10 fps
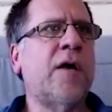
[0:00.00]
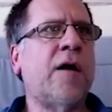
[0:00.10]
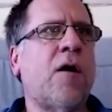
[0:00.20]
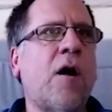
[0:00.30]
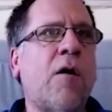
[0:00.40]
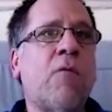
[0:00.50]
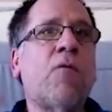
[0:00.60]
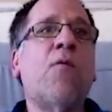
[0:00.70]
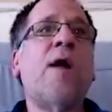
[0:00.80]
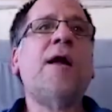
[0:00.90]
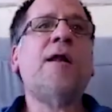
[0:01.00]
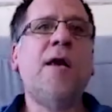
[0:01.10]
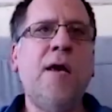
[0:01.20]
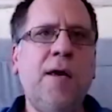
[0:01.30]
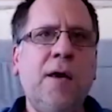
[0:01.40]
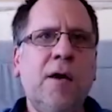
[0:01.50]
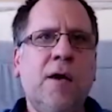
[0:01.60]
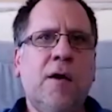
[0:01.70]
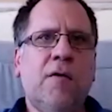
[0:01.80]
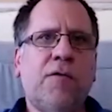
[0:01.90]
that are ready
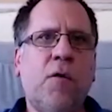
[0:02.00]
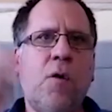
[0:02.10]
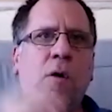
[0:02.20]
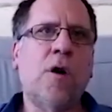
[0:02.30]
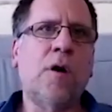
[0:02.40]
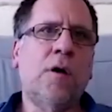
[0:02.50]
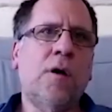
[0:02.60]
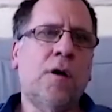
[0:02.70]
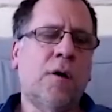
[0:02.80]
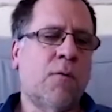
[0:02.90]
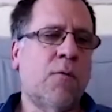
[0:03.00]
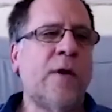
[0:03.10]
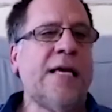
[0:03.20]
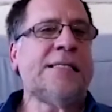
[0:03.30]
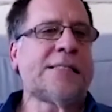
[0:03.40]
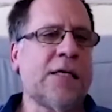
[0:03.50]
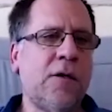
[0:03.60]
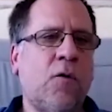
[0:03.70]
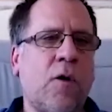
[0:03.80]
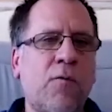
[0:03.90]
for hmm?
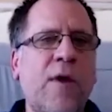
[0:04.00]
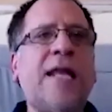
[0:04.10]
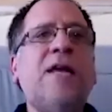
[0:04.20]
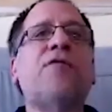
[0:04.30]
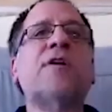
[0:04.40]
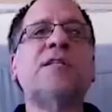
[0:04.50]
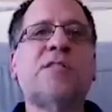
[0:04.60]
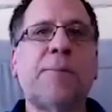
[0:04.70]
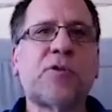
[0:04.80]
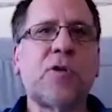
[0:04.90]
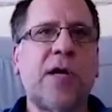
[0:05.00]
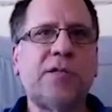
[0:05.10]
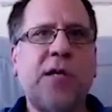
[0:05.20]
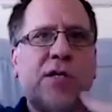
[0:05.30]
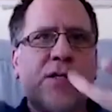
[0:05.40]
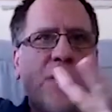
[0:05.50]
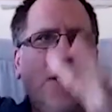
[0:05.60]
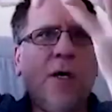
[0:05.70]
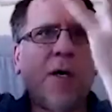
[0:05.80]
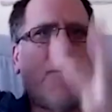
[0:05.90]
reason or ready for conceptualization,
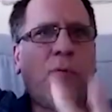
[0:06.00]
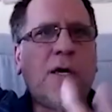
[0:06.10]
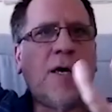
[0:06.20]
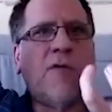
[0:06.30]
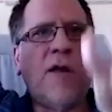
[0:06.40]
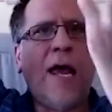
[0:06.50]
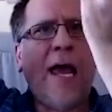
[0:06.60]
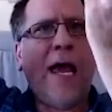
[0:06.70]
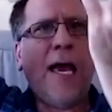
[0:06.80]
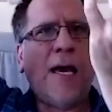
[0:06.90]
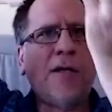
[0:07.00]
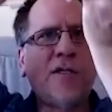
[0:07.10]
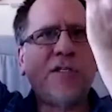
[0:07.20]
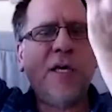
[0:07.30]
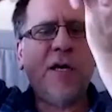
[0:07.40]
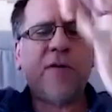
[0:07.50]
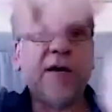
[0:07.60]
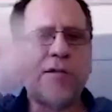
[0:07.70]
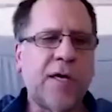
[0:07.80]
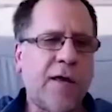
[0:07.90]
a bringing of an A and a T of
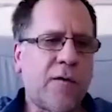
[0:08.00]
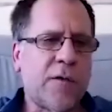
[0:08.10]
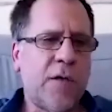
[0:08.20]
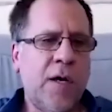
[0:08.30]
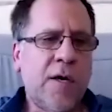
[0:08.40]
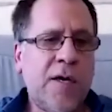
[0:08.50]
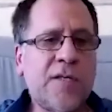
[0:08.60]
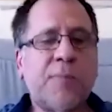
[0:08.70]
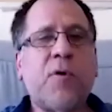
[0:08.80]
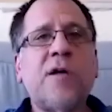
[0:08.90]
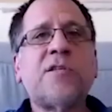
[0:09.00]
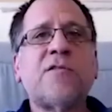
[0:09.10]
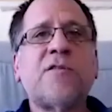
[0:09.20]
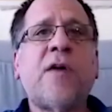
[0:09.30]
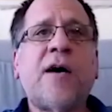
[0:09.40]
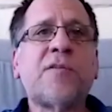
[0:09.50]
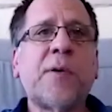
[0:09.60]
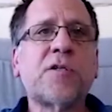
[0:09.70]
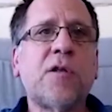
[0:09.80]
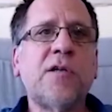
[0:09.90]
A together, is the process of
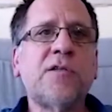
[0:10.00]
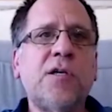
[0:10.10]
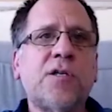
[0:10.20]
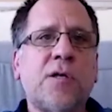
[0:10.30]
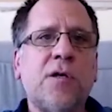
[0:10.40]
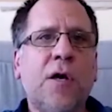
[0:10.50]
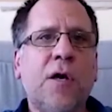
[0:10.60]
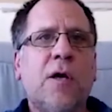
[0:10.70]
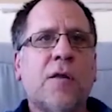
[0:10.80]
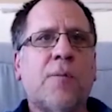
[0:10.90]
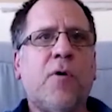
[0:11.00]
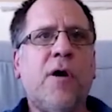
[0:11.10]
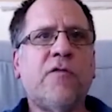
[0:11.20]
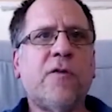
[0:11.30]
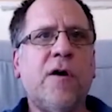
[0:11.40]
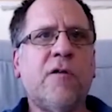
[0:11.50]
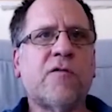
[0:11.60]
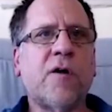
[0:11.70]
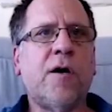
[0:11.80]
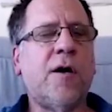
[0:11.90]
aspectualization, the
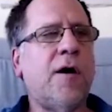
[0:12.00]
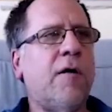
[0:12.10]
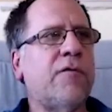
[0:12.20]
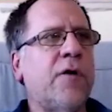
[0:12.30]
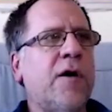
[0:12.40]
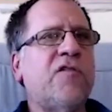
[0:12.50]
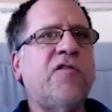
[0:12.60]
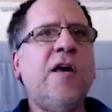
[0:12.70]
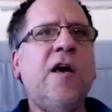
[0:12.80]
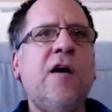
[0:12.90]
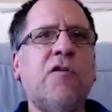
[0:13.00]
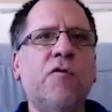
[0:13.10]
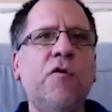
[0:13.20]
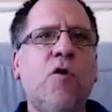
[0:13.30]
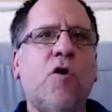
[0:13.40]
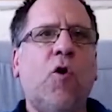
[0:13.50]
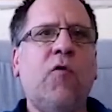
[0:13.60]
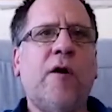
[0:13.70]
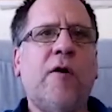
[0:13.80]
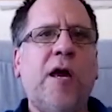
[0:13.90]
process of seeing through
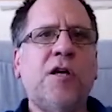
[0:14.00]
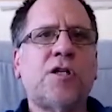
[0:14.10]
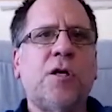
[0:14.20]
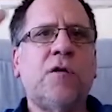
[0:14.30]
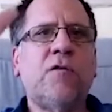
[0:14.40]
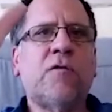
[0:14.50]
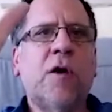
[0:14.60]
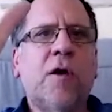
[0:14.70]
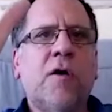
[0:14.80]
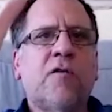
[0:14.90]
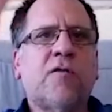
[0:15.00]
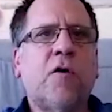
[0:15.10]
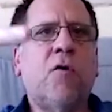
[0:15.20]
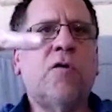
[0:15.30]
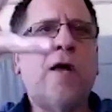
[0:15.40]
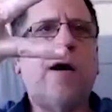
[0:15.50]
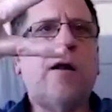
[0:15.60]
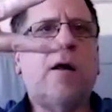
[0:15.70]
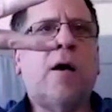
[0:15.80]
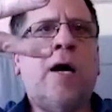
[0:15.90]
covariations so
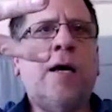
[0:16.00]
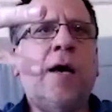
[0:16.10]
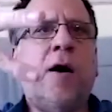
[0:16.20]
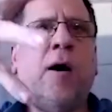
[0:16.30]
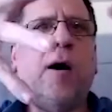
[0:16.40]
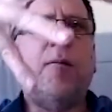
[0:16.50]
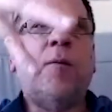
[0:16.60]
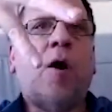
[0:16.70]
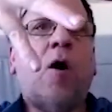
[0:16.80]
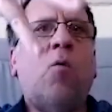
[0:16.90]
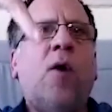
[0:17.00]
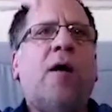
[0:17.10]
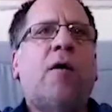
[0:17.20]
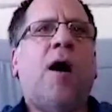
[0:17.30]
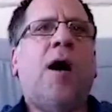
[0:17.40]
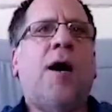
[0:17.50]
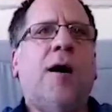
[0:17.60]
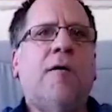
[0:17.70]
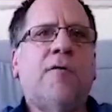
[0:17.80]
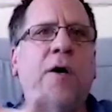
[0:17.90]
that I now am aware
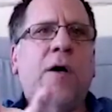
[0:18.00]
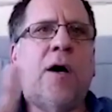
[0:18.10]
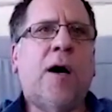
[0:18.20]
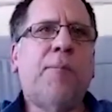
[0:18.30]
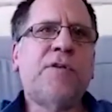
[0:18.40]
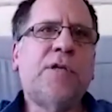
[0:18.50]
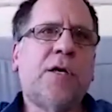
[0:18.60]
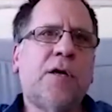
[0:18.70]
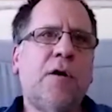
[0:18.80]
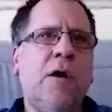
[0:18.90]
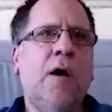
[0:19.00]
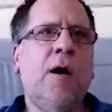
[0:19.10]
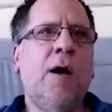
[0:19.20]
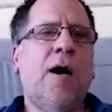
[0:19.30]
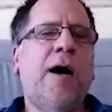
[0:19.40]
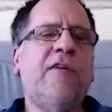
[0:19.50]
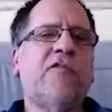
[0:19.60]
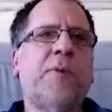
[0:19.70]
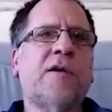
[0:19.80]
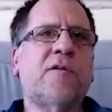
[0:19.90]
of a particular
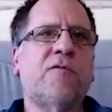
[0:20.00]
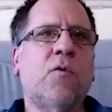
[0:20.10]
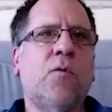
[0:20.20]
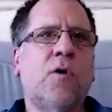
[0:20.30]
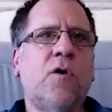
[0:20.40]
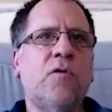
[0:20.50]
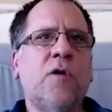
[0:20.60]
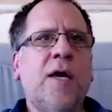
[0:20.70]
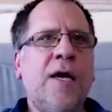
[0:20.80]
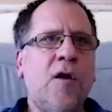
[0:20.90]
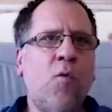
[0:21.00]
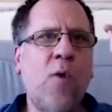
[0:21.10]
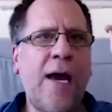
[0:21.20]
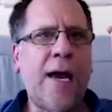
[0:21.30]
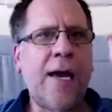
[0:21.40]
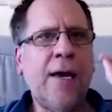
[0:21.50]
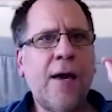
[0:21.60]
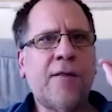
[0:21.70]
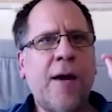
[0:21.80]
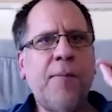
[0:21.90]
aspect of the world in a way
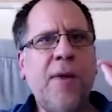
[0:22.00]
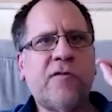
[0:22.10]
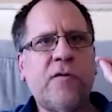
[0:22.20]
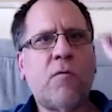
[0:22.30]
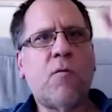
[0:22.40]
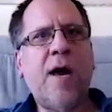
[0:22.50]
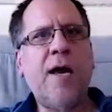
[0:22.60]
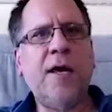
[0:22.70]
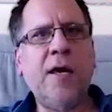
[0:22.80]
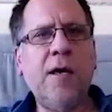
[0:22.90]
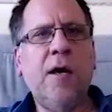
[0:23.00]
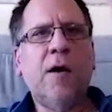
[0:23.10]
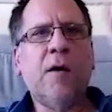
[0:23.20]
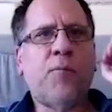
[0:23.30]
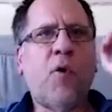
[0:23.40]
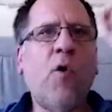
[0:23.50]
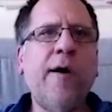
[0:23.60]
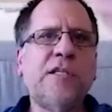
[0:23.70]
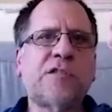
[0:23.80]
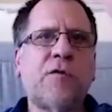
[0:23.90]
that makes it ready,
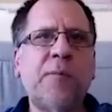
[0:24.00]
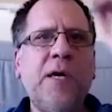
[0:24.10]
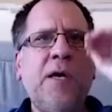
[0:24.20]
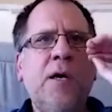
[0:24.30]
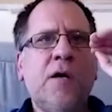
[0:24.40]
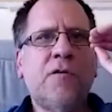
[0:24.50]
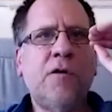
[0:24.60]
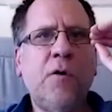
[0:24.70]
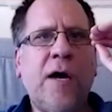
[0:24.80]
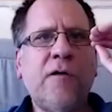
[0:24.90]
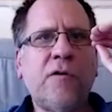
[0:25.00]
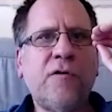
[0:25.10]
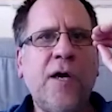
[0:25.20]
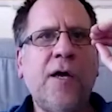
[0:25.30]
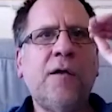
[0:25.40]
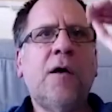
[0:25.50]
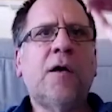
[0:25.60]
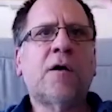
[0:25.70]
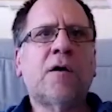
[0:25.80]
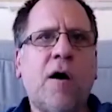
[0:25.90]
poised for me to mm-hmm. entertain
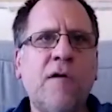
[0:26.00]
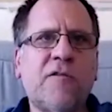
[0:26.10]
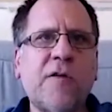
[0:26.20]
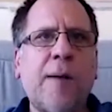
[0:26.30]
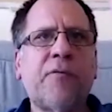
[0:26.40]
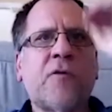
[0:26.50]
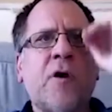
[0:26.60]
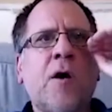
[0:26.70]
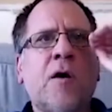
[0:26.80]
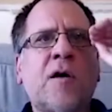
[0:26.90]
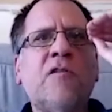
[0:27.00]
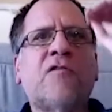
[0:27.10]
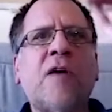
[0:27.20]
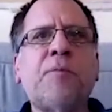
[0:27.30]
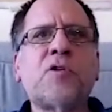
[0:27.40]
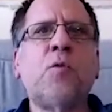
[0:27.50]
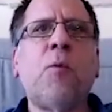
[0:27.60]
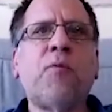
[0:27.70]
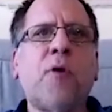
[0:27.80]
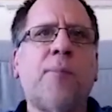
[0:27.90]
concepts,
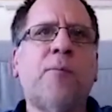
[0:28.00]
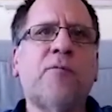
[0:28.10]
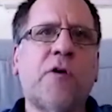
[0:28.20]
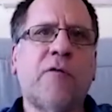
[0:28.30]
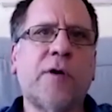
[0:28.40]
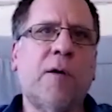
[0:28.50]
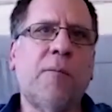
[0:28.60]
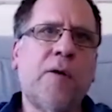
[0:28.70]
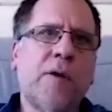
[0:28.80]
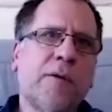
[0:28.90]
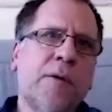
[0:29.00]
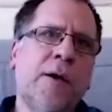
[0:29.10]
conceptual problem solving about it.